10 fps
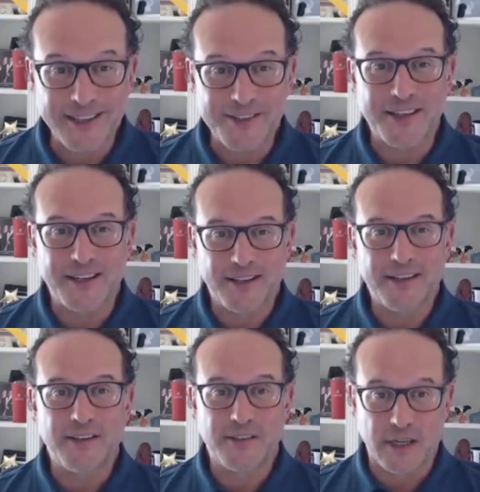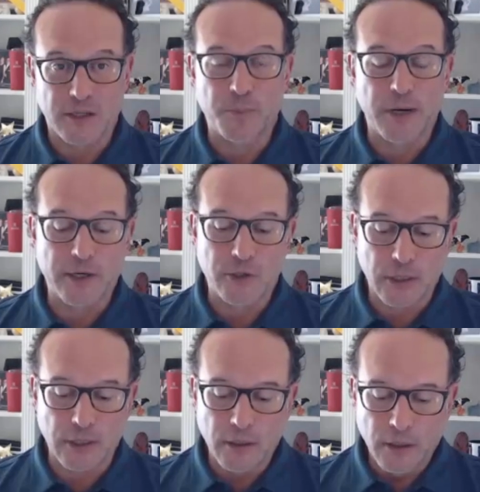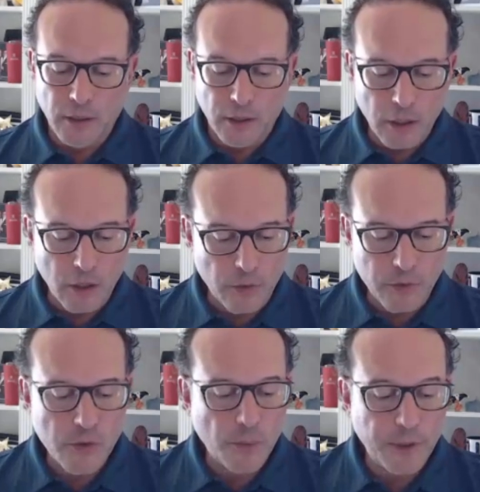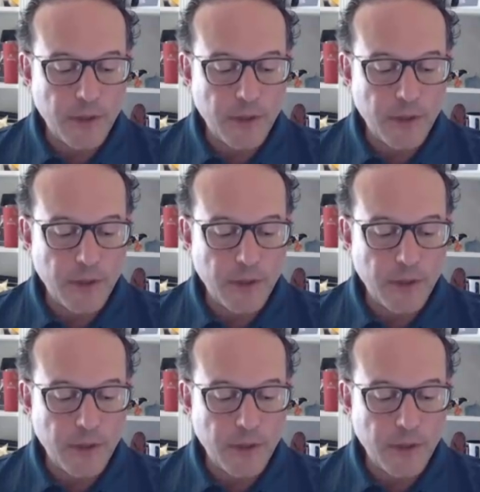Is the expression. And there's so many